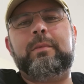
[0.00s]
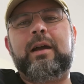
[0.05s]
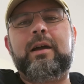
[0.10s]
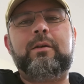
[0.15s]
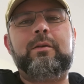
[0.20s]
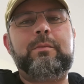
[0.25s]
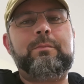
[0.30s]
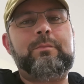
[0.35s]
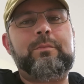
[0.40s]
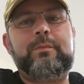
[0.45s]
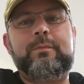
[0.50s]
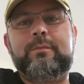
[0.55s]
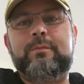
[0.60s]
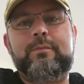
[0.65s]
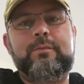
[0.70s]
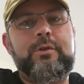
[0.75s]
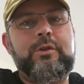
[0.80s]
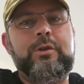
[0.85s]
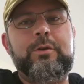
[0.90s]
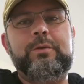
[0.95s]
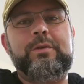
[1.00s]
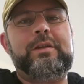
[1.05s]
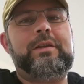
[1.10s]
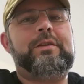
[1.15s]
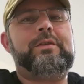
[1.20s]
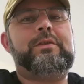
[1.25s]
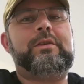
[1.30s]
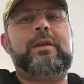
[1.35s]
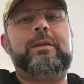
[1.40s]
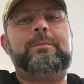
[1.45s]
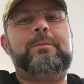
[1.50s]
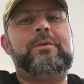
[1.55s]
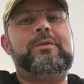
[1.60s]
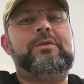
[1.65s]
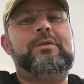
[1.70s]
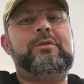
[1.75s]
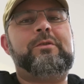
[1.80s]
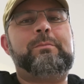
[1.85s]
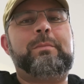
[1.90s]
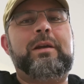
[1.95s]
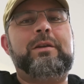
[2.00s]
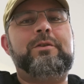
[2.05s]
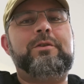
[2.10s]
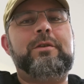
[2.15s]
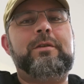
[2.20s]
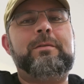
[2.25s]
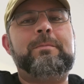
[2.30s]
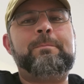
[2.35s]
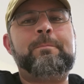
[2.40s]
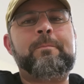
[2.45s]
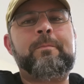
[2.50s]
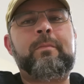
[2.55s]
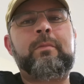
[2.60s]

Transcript: how I'm choosing to set up the suspension.